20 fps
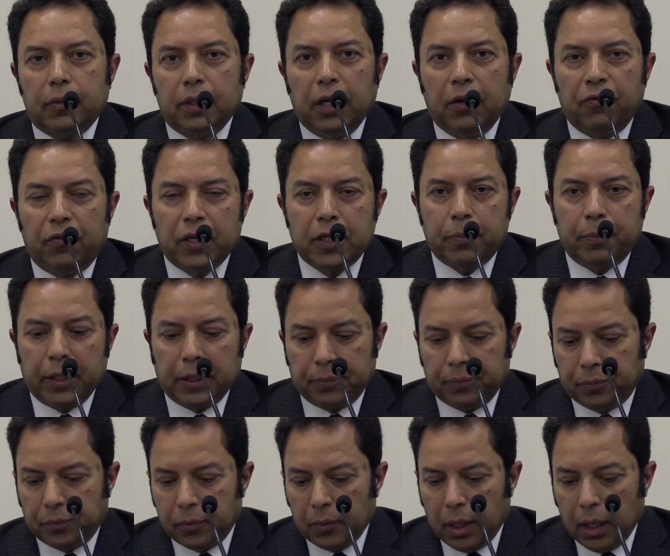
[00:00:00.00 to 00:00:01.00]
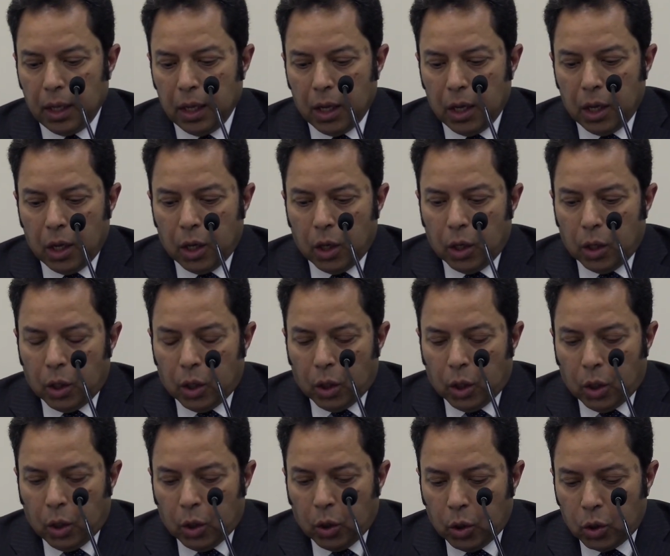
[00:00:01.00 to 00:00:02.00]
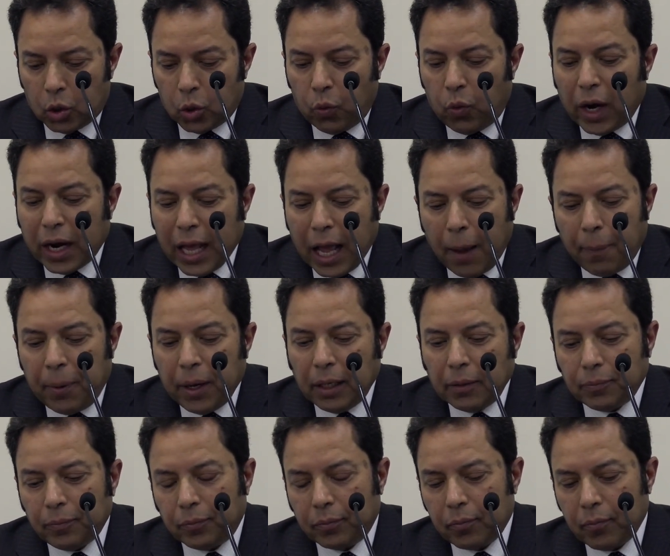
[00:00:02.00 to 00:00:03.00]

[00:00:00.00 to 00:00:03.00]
investment. So what happened,